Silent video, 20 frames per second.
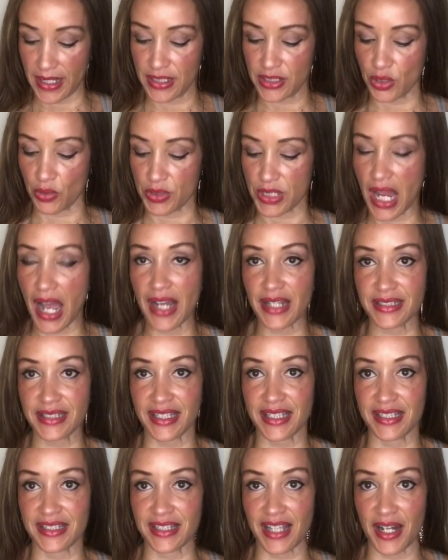So Toxic
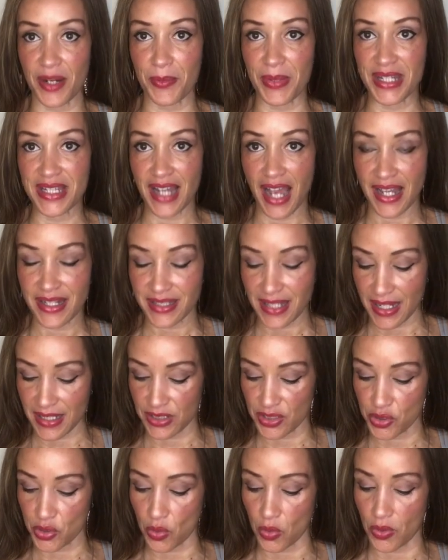is going to be Dante's
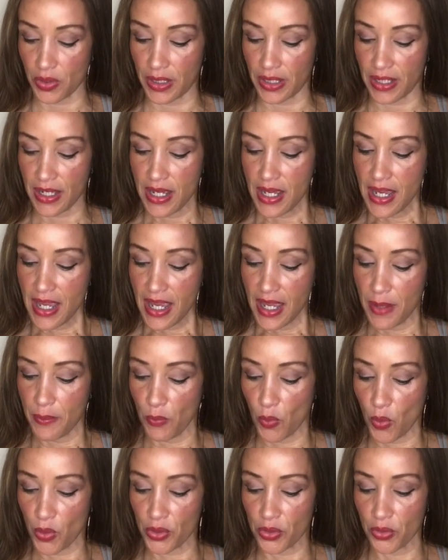story.
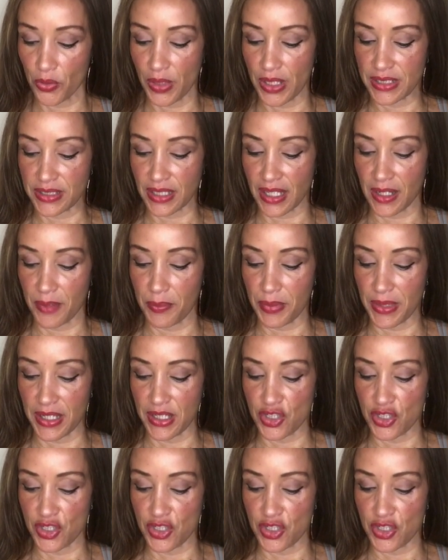Immortal is going to be